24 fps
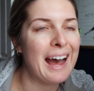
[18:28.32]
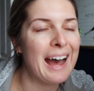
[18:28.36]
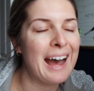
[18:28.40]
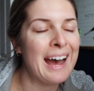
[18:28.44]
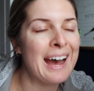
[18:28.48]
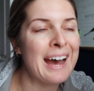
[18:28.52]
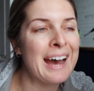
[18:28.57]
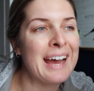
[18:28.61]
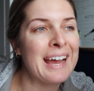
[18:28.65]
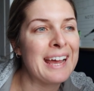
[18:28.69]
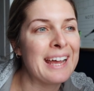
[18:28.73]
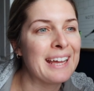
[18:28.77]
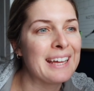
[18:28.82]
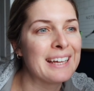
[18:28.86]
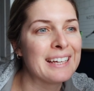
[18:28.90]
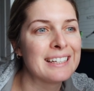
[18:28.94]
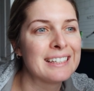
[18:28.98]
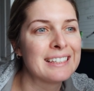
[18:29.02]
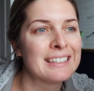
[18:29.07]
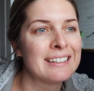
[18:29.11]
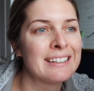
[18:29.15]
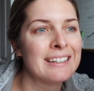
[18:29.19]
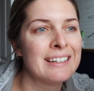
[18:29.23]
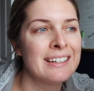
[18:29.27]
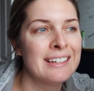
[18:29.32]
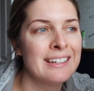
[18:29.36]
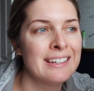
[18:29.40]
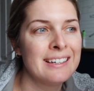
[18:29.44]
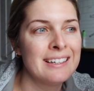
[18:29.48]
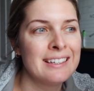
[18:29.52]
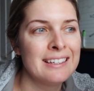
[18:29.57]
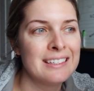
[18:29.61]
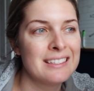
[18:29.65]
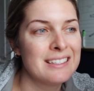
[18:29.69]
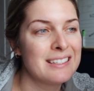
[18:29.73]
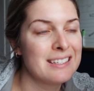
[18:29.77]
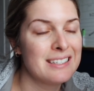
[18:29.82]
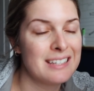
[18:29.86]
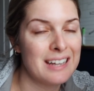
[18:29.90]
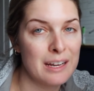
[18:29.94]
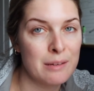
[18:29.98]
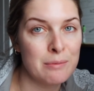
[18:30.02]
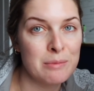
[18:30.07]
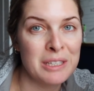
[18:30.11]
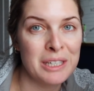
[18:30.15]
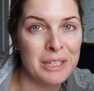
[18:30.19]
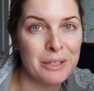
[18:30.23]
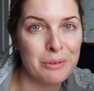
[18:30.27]
Hi, it's
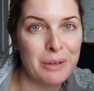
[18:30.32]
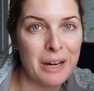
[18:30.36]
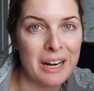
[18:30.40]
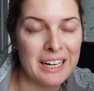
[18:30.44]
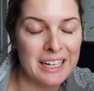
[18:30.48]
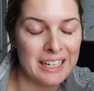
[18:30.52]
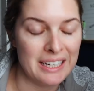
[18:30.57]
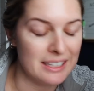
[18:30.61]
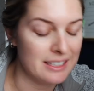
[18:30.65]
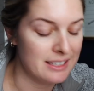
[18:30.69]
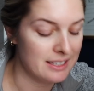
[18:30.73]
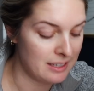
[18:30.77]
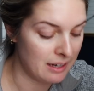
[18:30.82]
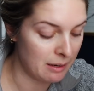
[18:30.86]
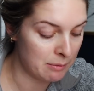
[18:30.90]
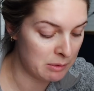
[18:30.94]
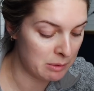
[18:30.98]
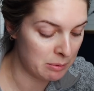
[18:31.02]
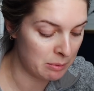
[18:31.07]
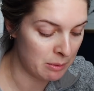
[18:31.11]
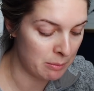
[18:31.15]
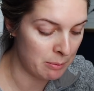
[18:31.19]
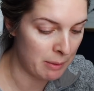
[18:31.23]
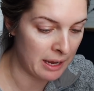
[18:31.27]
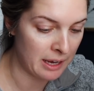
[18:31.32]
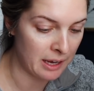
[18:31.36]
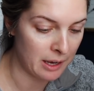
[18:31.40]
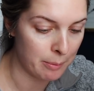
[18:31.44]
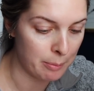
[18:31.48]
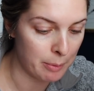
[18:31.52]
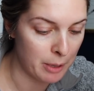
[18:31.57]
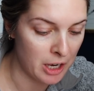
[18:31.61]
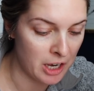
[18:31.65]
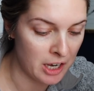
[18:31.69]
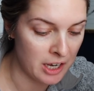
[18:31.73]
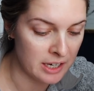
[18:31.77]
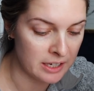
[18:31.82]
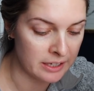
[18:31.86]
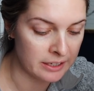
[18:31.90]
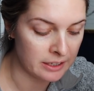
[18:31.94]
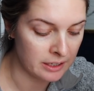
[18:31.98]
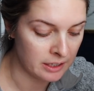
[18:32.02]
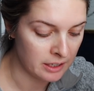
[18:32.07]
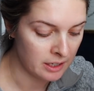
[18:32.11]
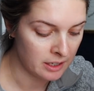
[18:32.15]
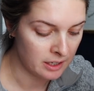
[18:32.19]
time to get ready. It's time to put makeup on.